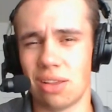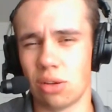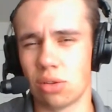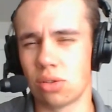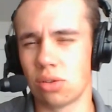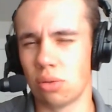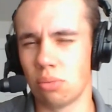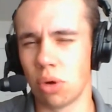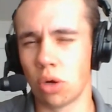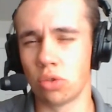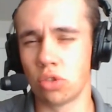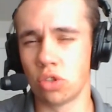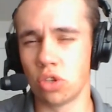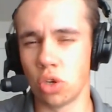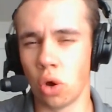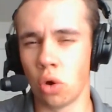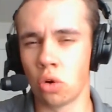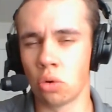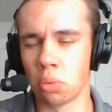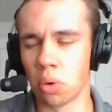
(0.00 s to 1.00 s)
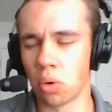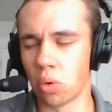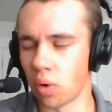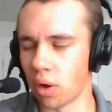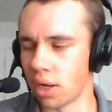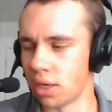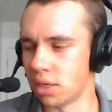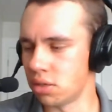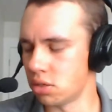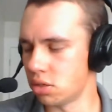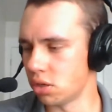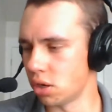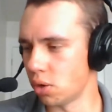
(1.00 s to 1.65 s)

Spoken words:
State, those are the most notable ones.